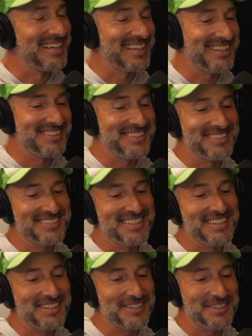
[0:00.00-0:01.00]
I hear you.
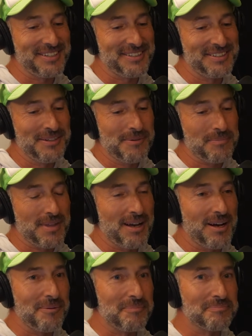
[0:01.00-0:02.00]
Yeah.
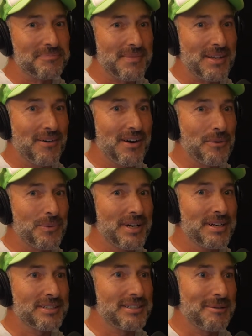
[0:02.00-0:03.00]
All right, we
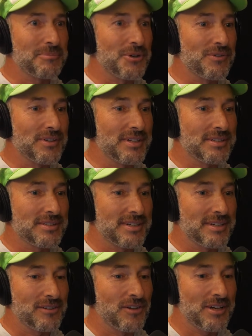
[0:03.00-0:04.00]
kind of skipped over this,
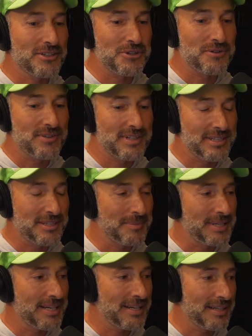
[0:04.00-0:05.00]
glossed over it at the
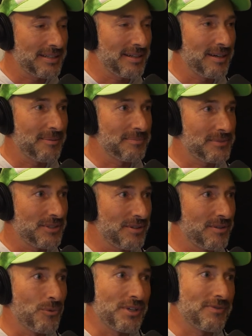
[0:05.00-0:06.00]
beginning. Just
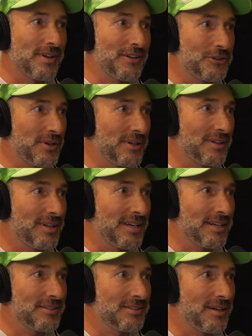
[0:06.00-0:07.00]
West Valley Trail
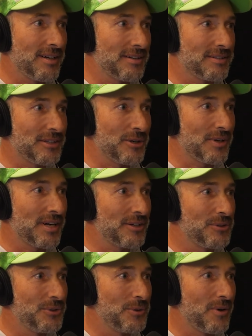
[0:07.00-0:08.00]
Alliance. Kind
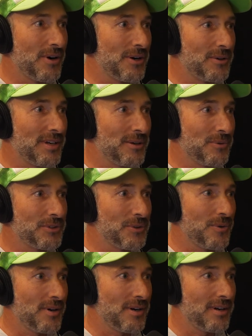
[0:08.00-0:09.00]
of who you are and what
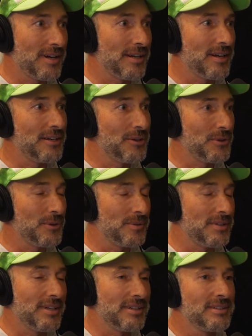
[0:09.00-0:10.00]
you are. I know
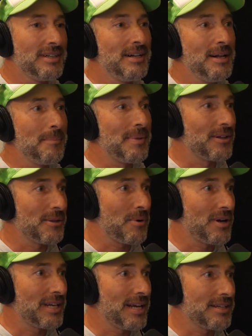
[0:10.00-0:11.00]
you'd been on the
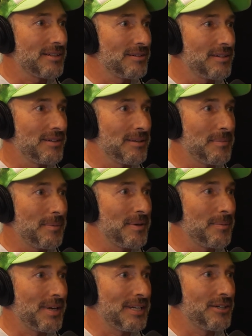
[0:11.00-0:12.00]
podcast maybe
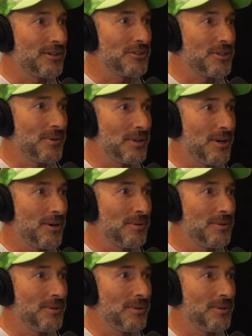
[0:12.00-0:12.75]
about a year or so ago.